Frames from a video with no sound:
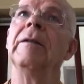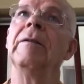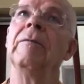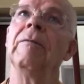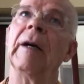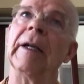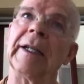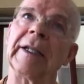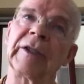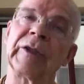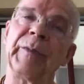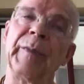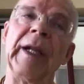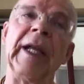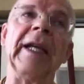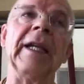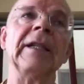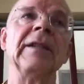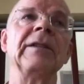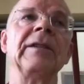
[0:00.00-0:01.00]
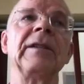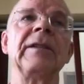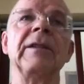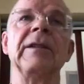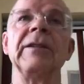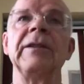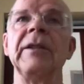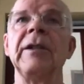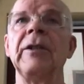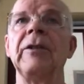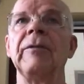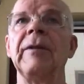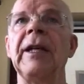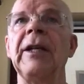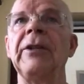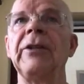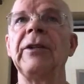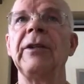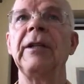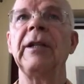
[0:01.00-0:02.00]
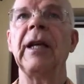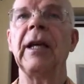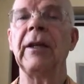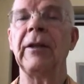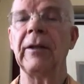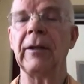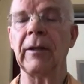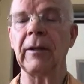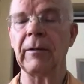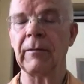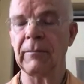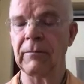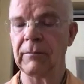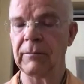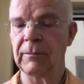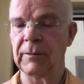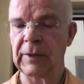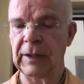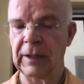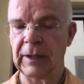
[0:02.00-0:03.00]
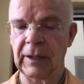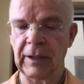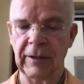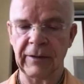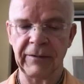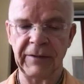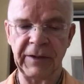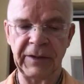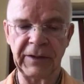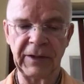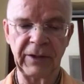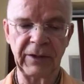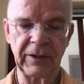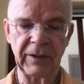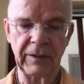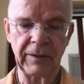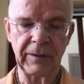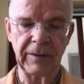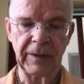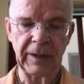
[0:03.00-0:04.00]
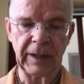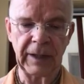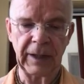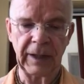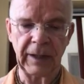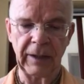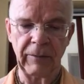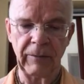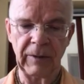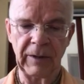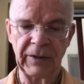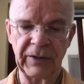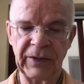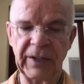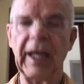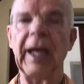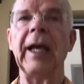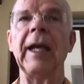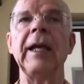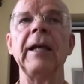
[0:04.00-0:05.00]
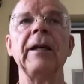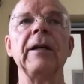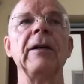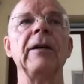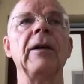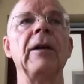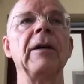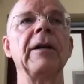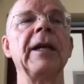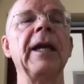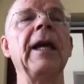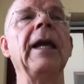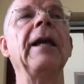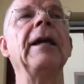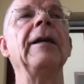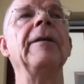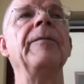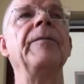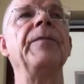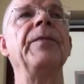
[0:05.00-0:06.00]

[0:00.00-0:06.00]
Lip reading: one explains the situation and the physician will say, okay,